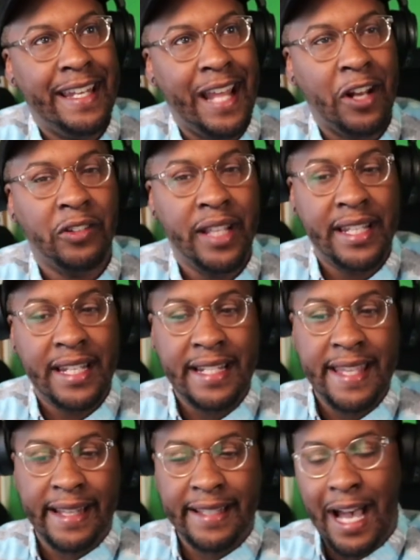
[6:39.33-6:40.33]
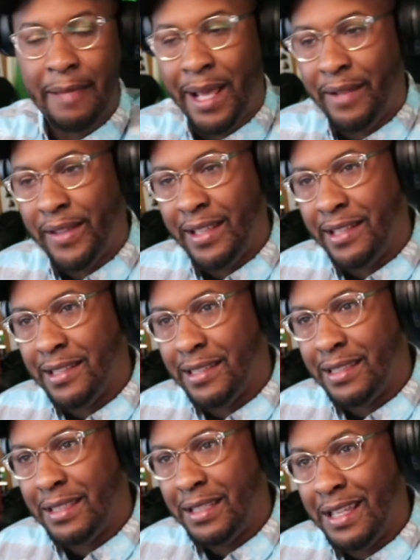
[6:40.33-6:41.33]
not only did he take time out of
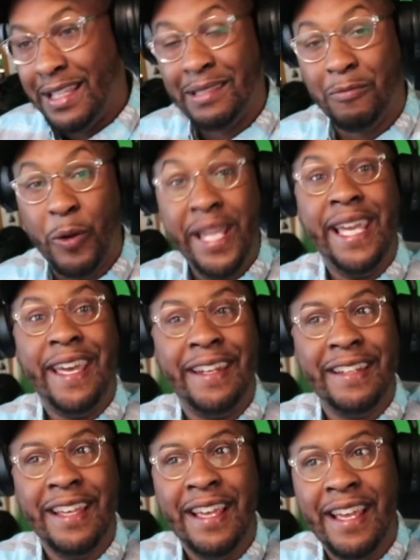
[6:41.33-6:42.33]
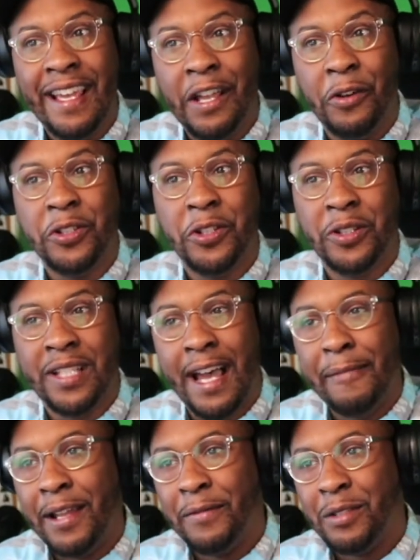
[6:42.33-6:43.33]
his weekend, he also took
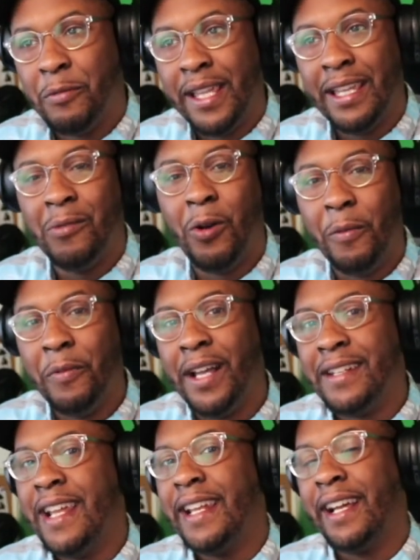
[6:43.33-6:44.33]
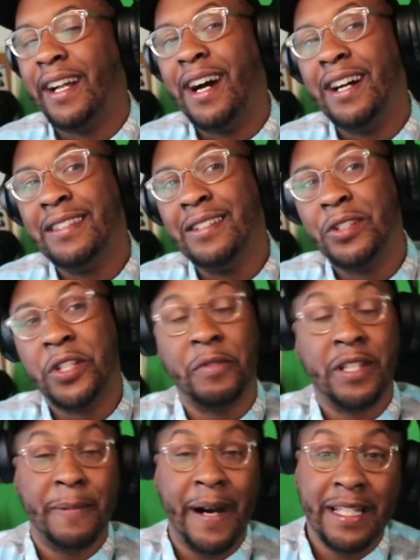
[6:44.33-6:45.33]
time out of his weekend while attending a concert to
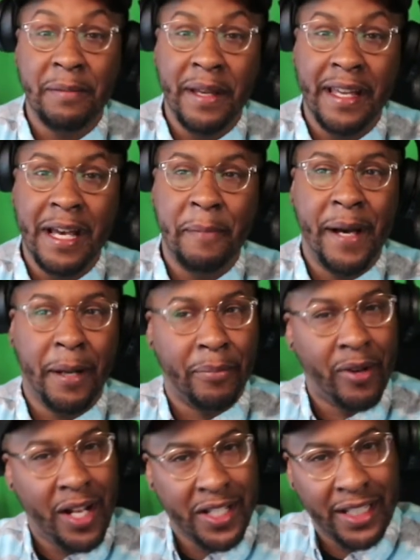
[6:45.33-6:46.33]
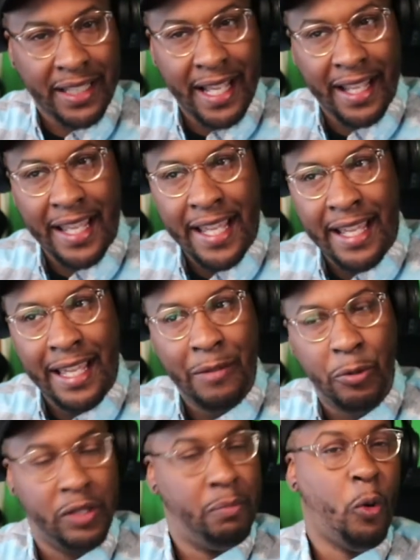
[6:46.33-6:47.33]
respond to me about a project that
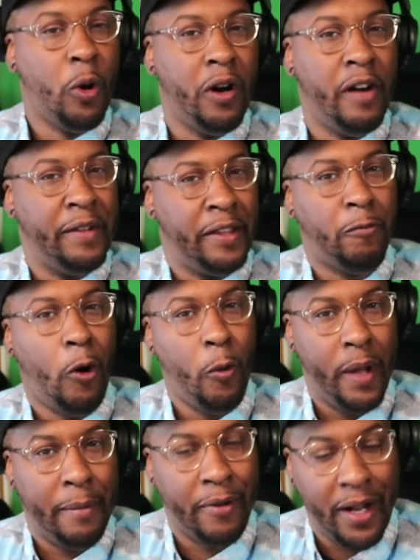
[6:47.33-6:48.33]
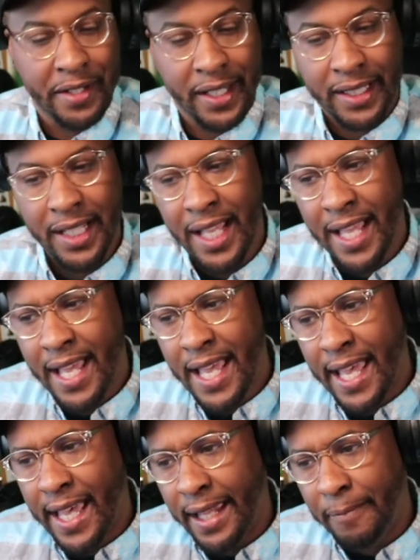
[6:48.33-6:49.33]
was more of a throwaway project.
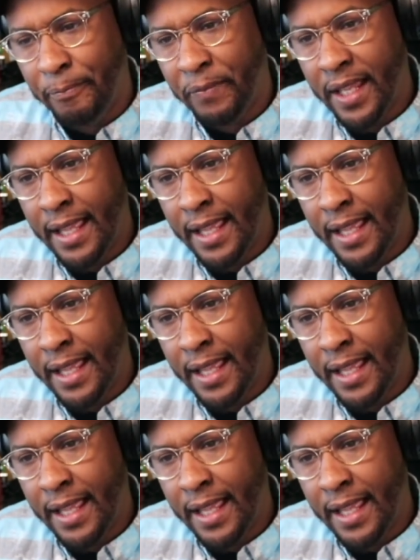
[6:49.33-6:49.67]
And